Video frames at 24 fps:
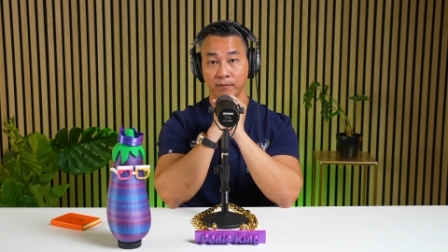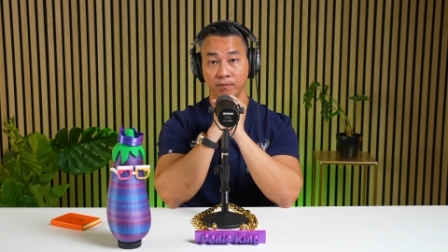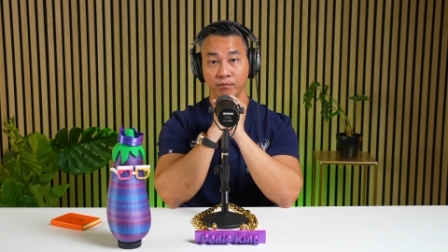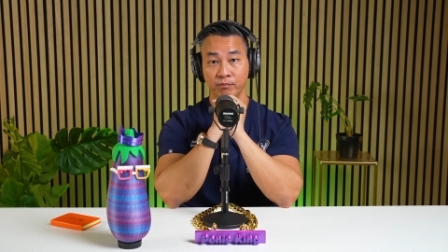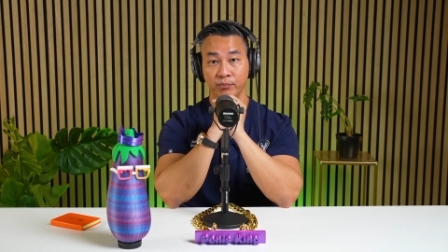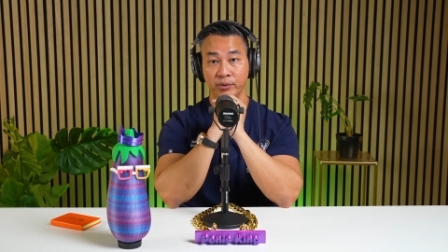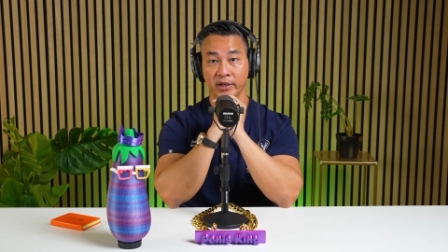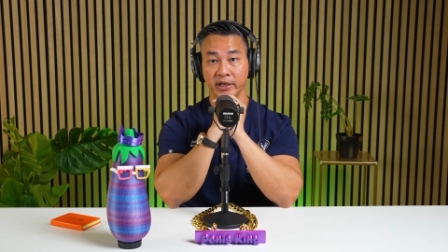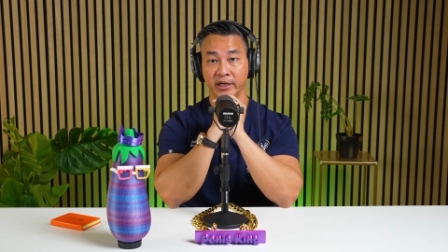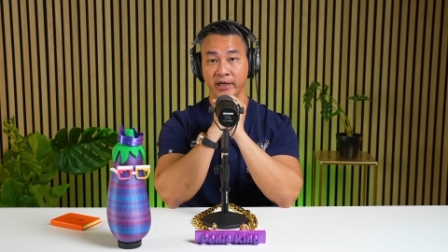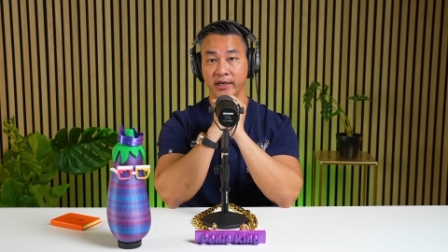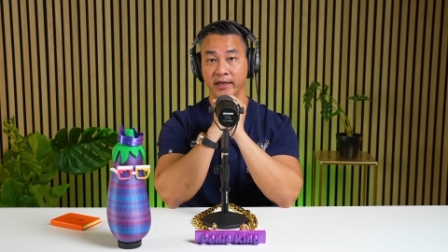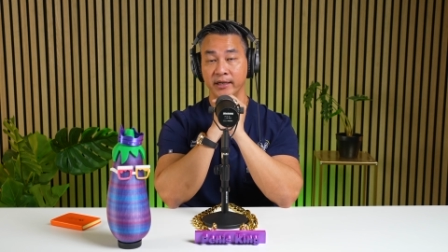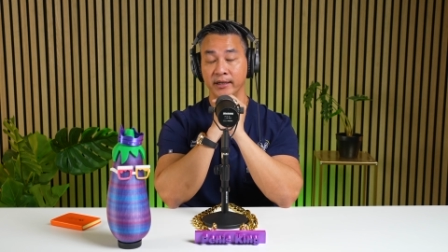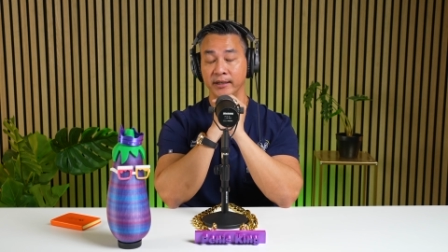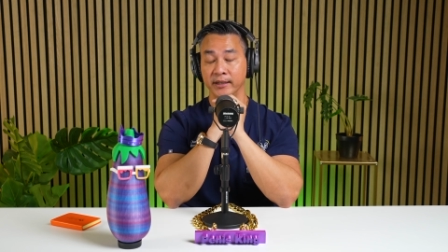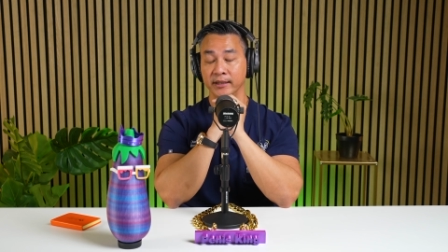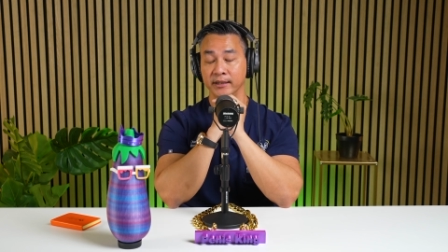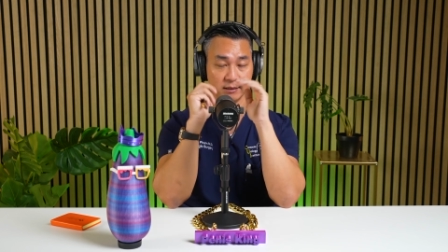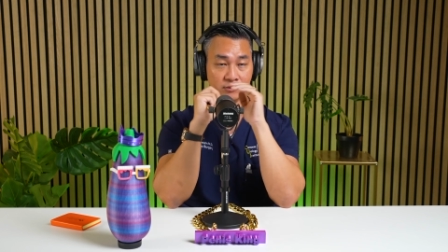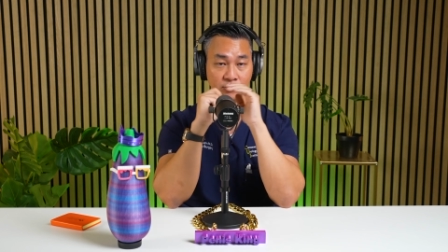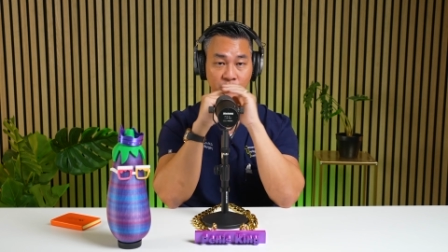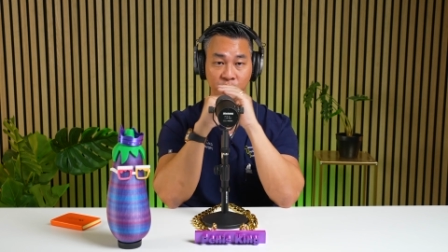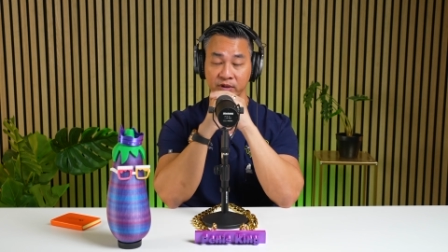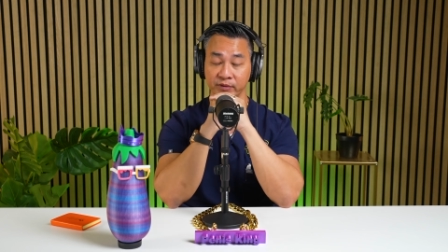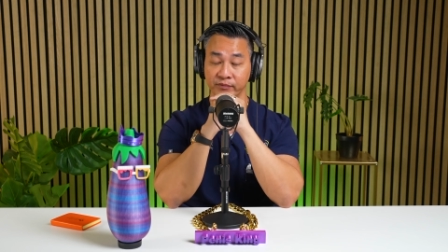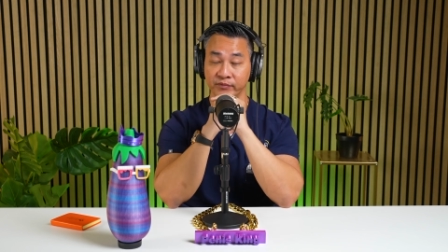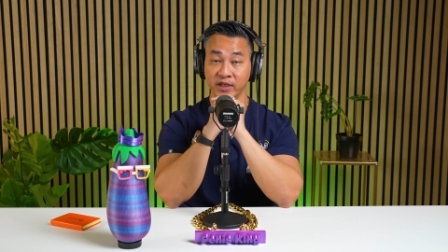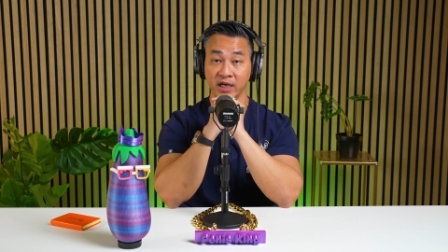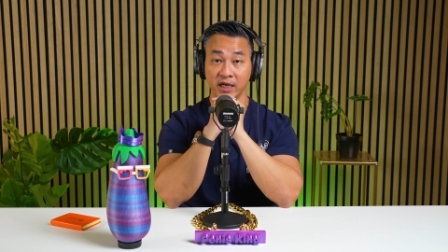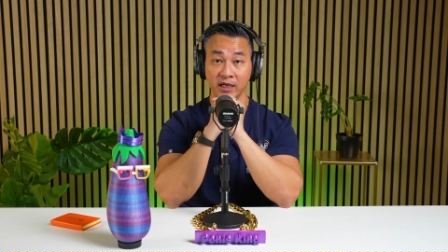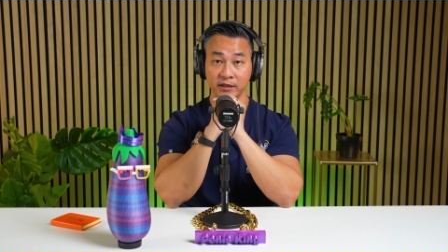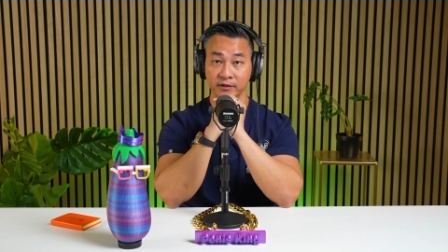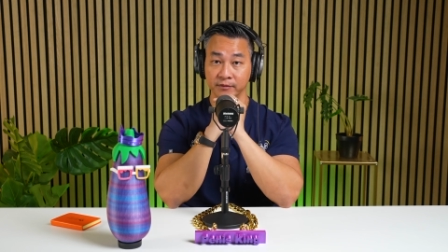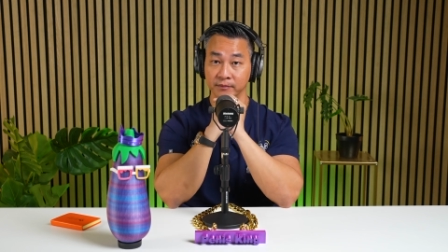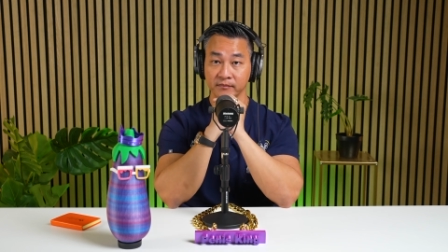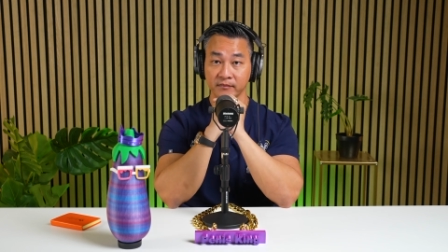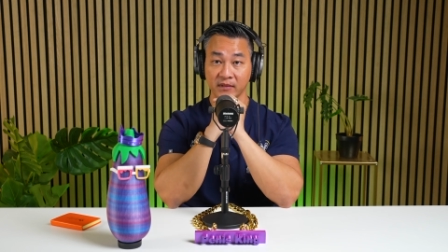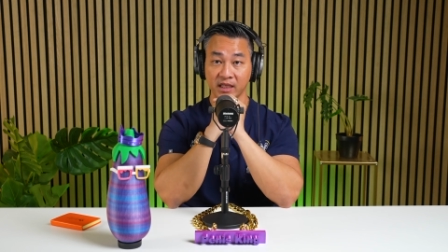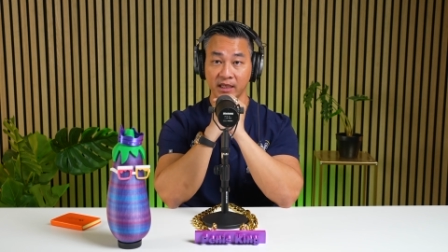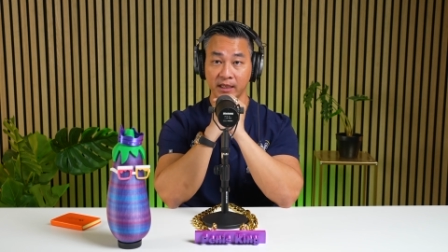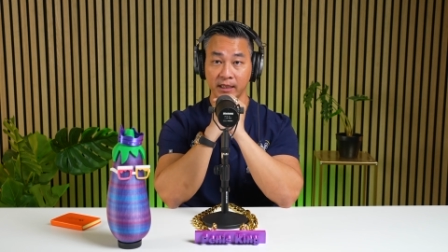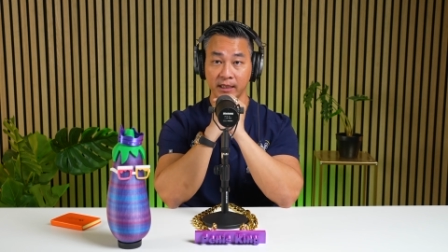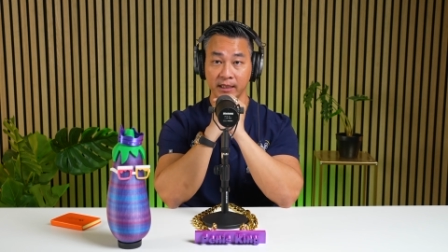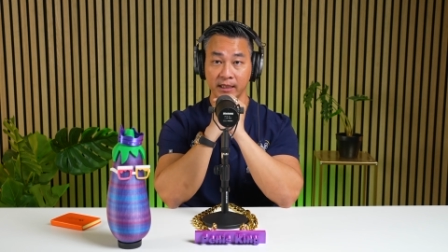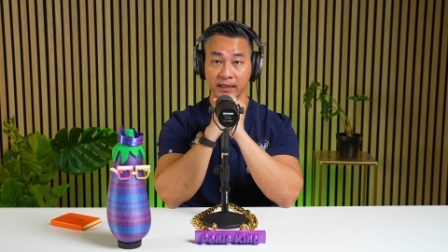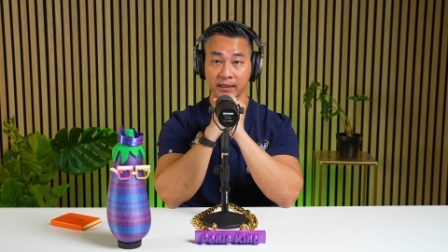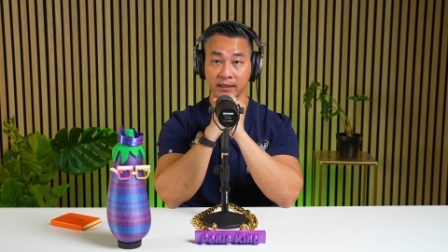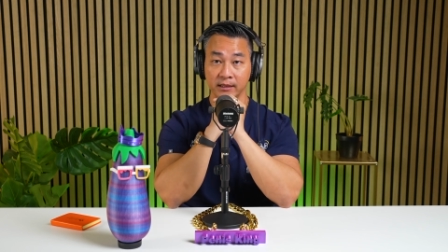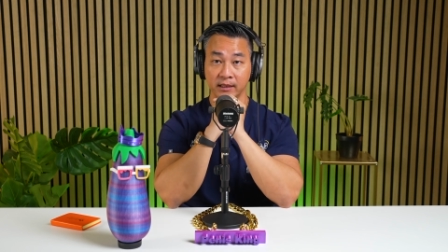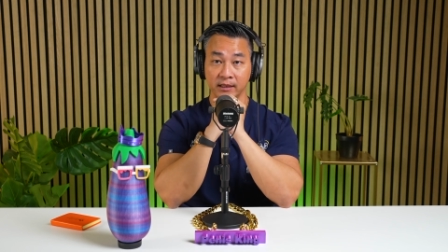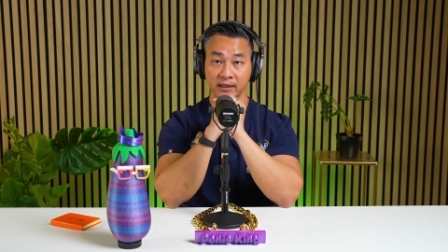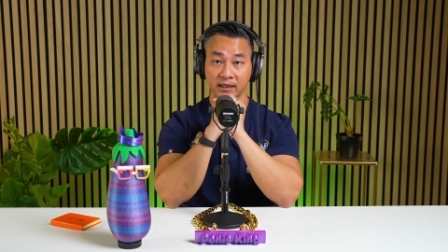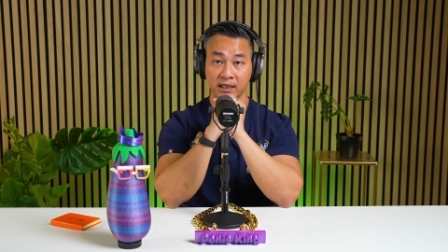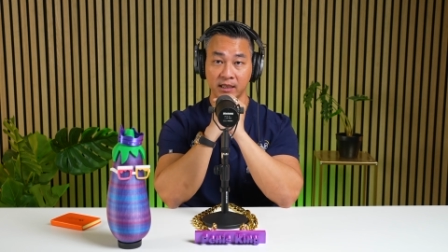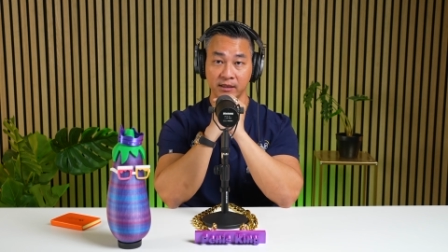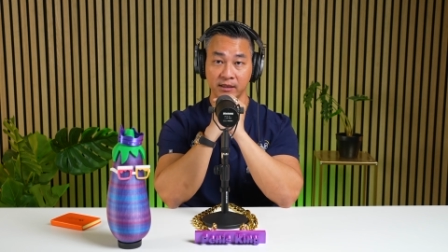but we've done them. And a lot